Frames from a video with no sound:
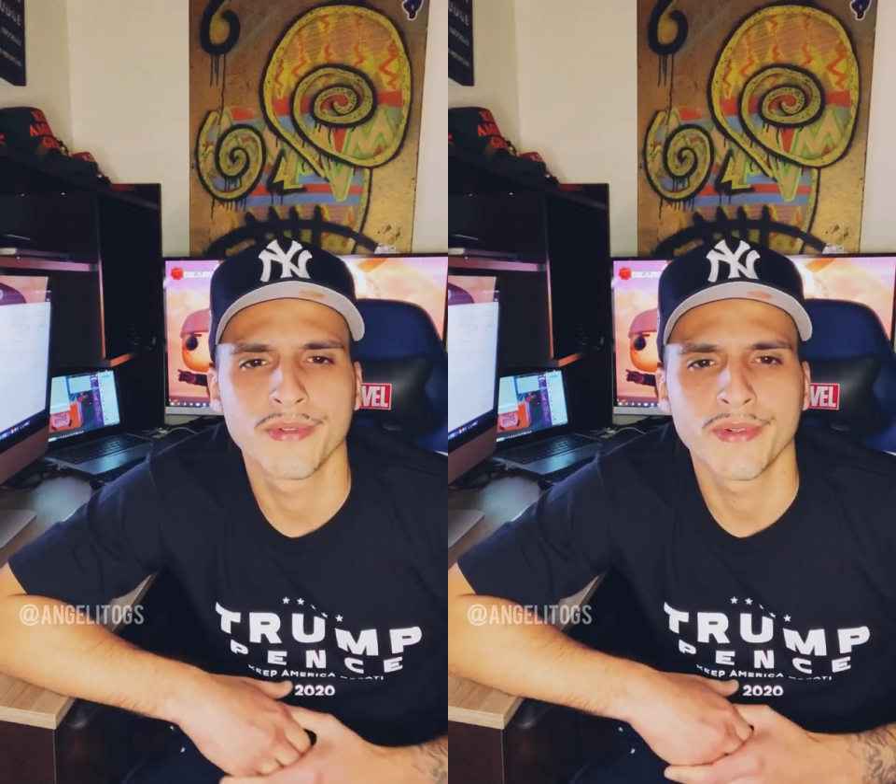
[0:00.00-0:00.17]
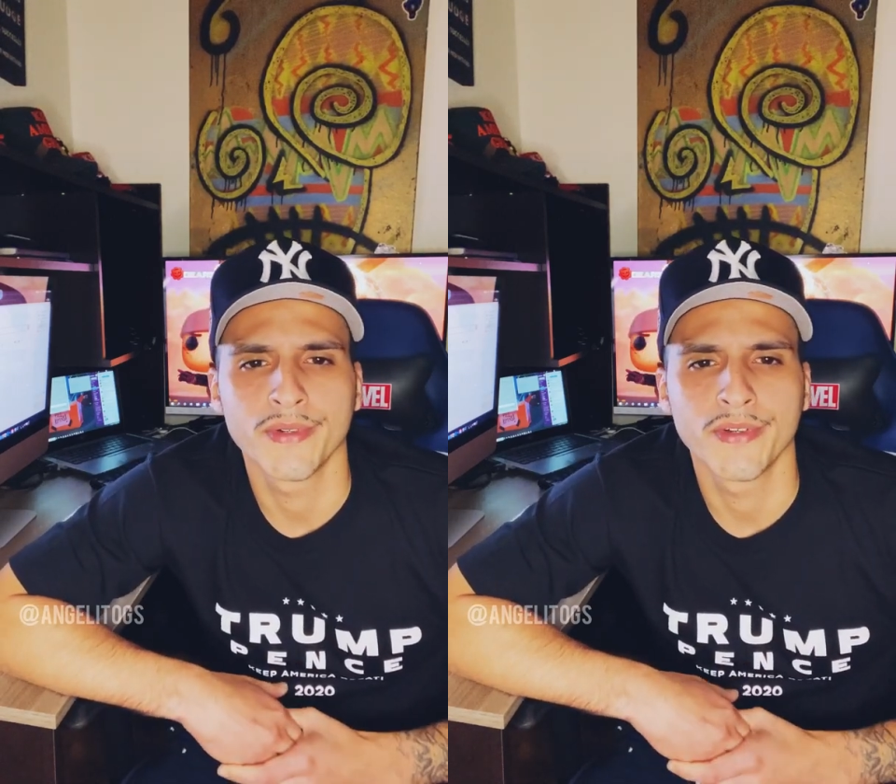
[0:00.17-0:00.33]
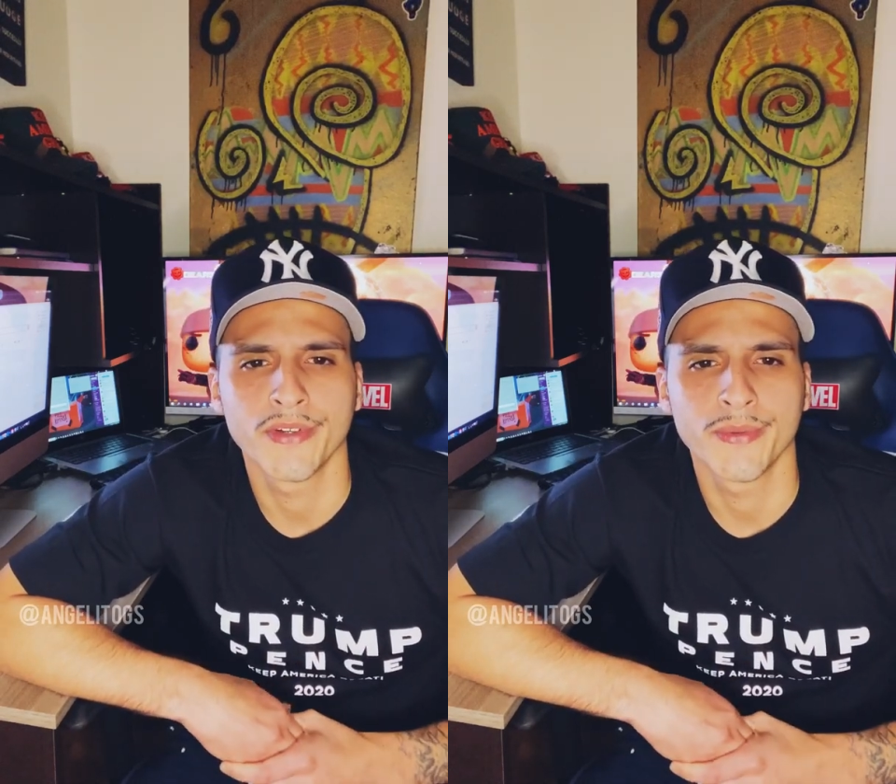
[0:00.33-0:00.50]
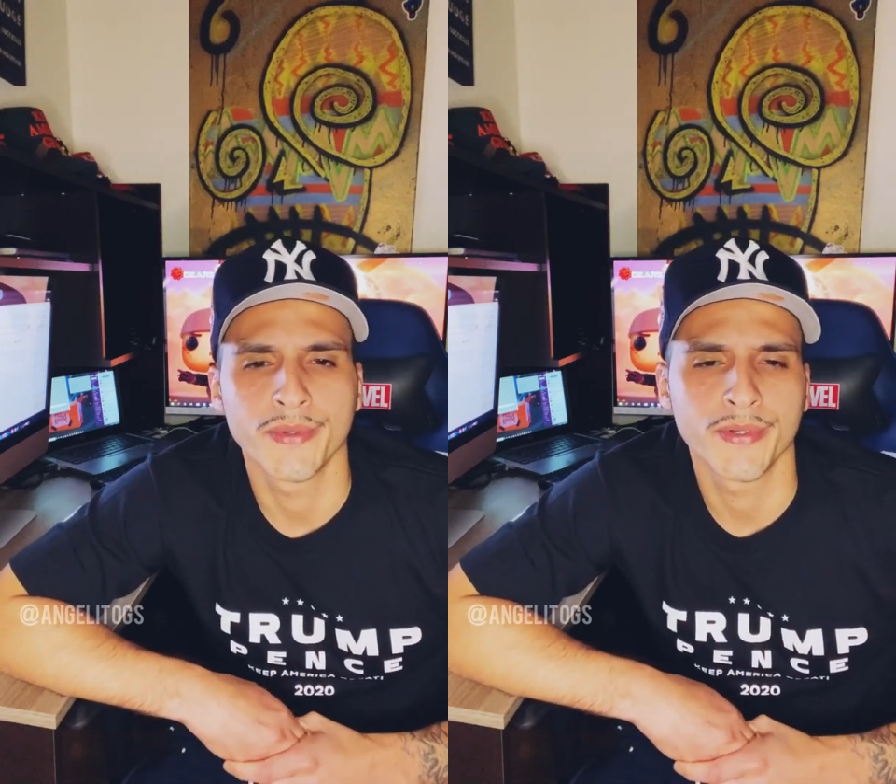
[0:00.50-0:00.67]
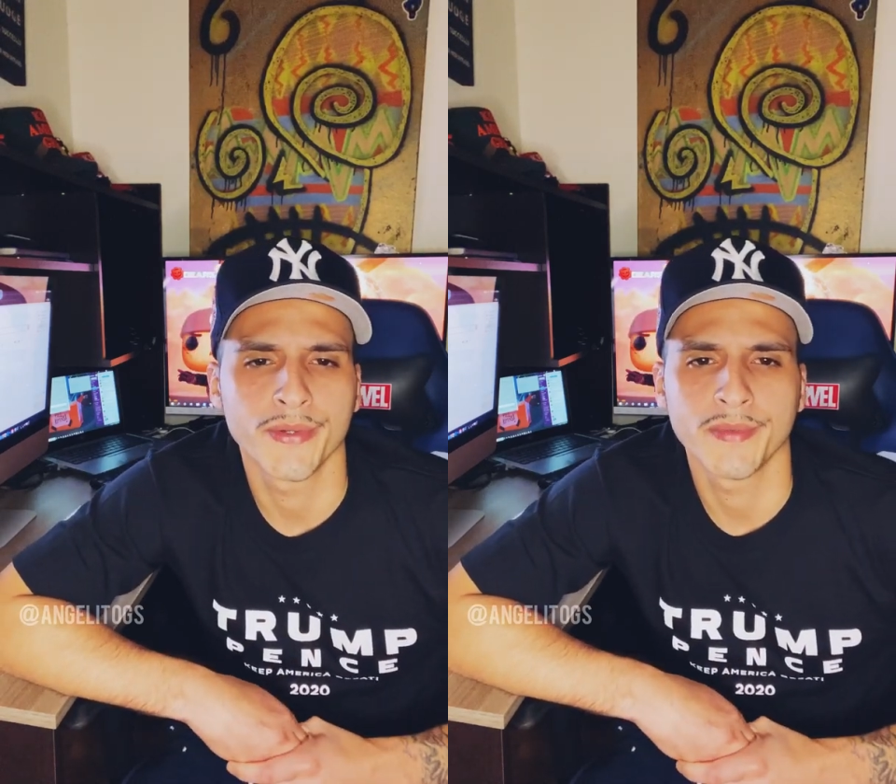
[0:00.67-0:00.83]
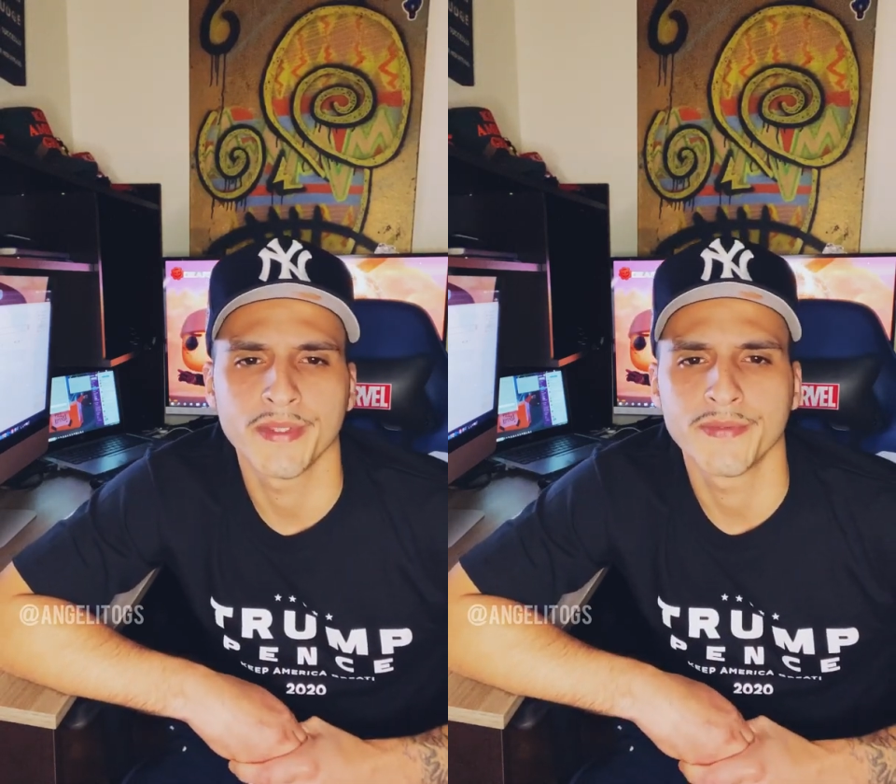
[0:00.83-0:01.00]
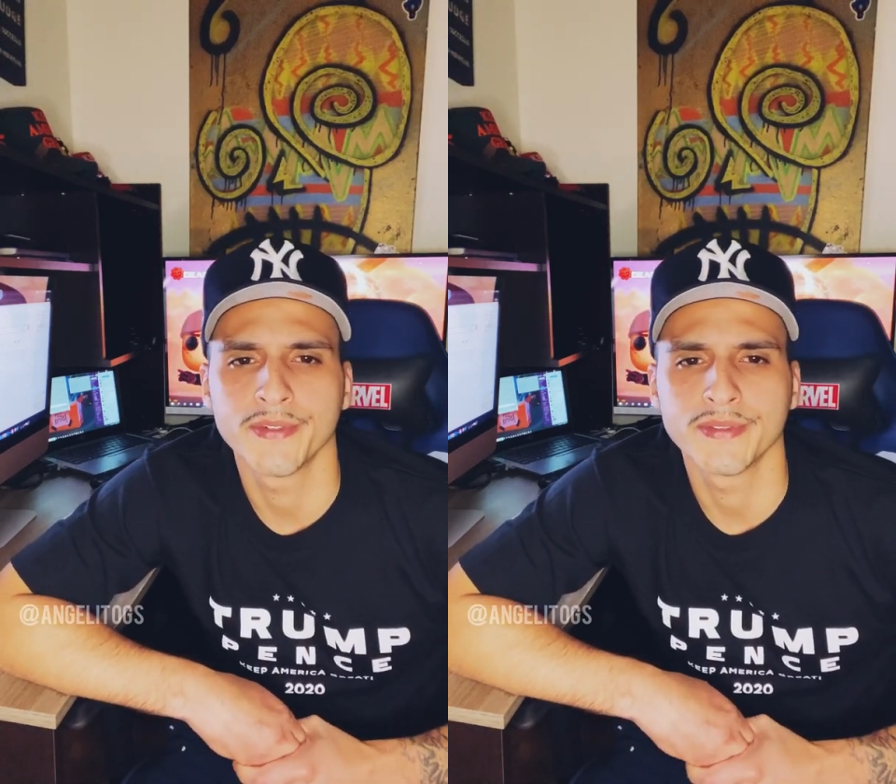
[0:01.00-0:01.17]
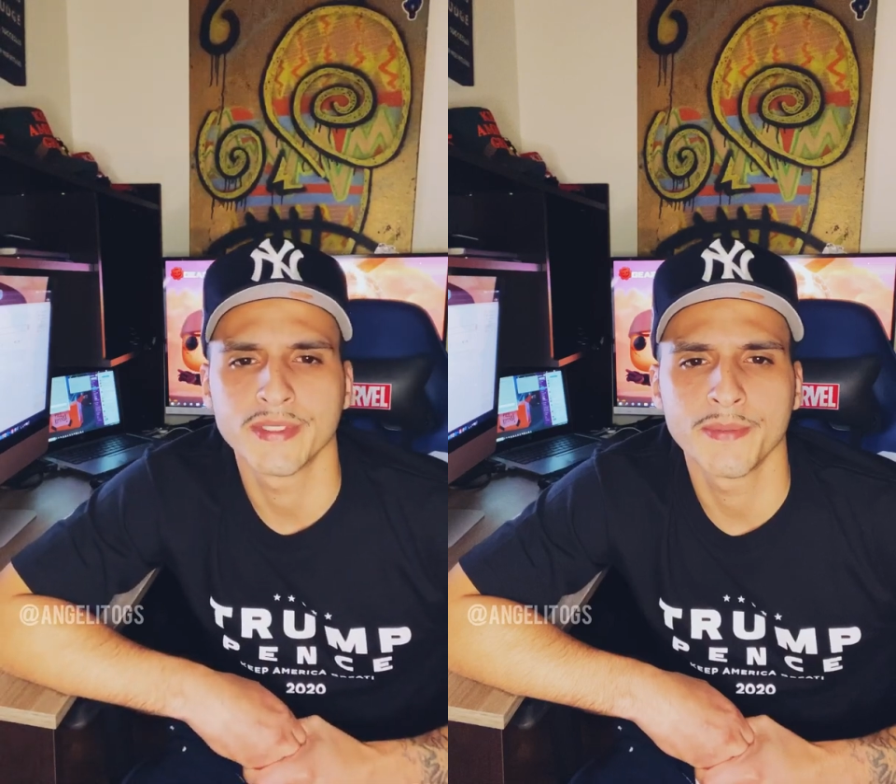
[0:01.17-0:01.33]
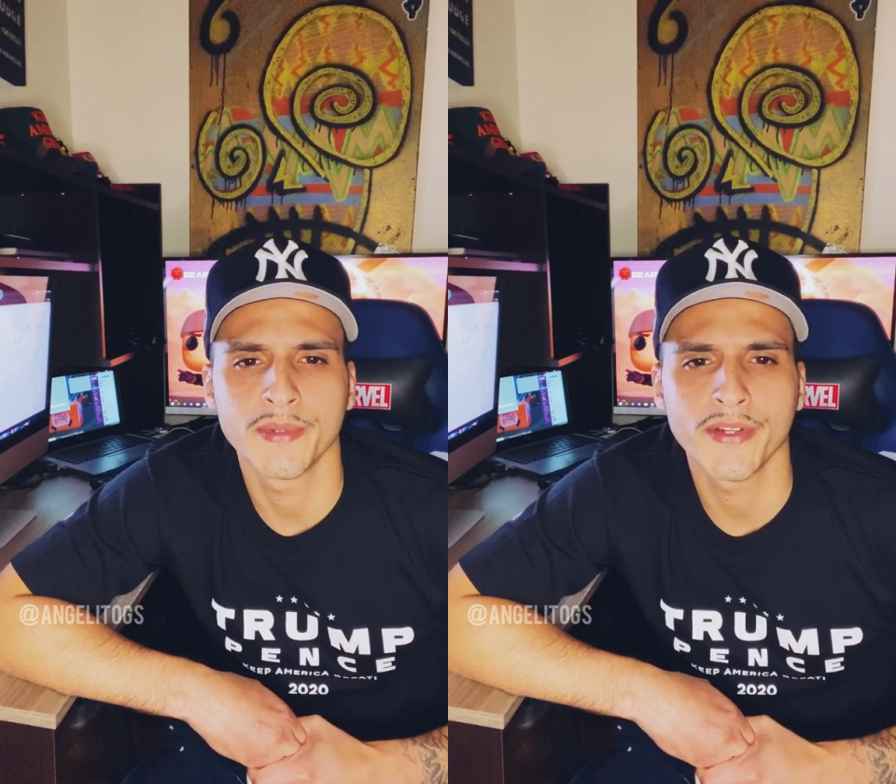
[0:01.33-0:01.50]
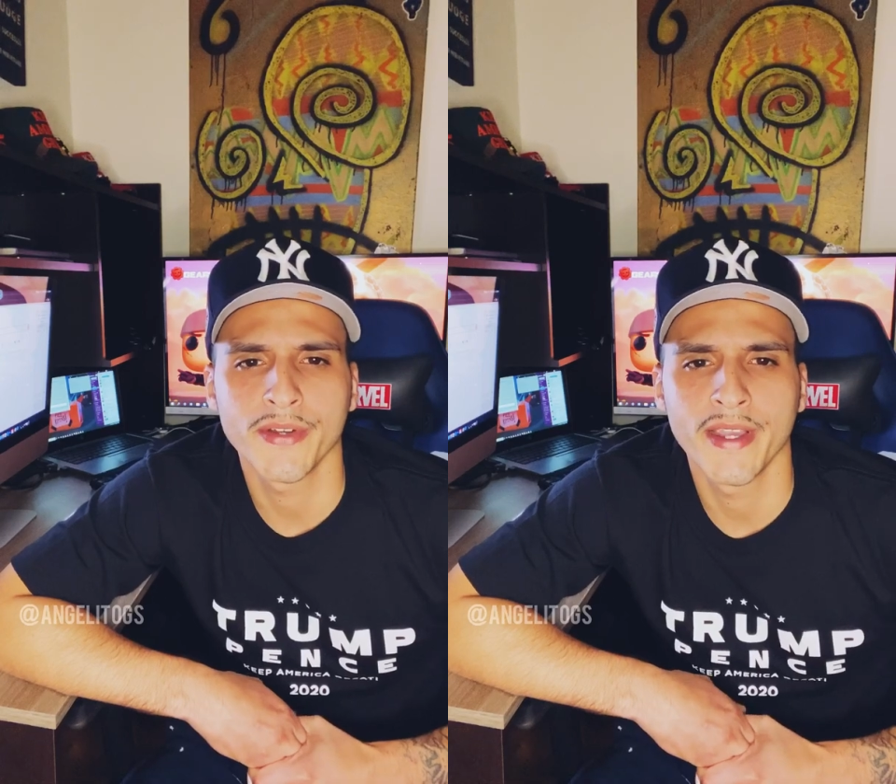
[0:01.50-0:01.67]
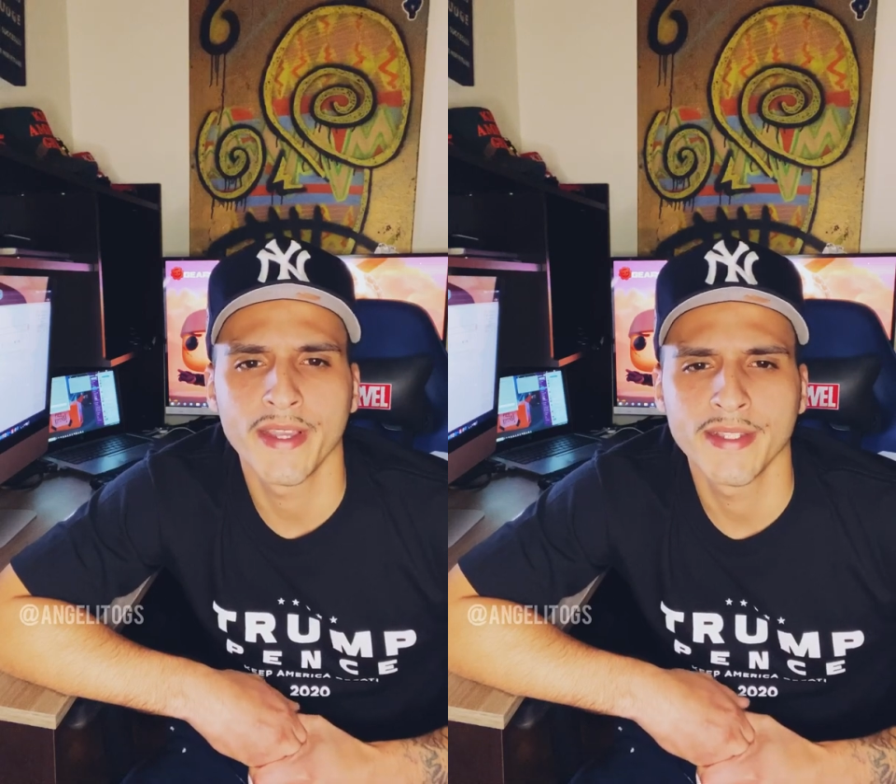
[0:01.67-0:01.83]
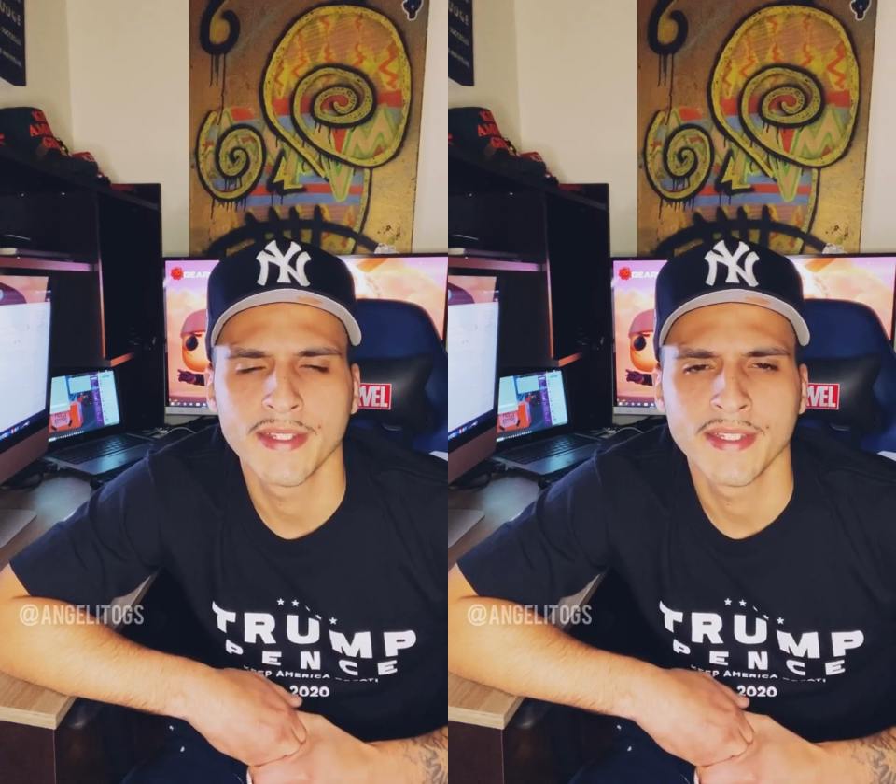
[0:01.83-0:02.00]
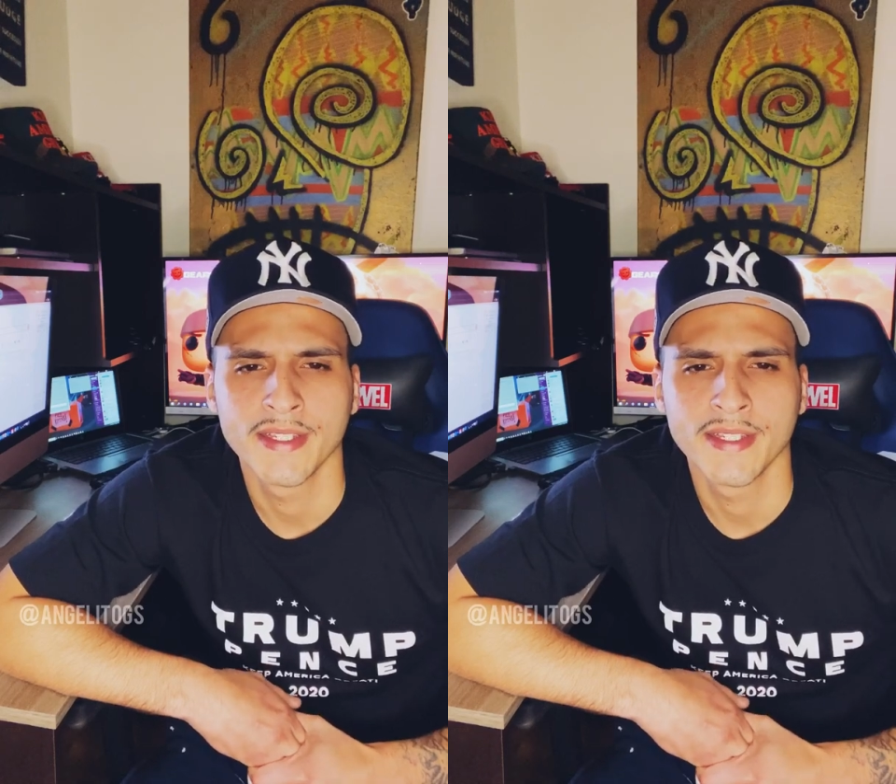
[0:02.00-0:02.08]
or would normally vote Democrat.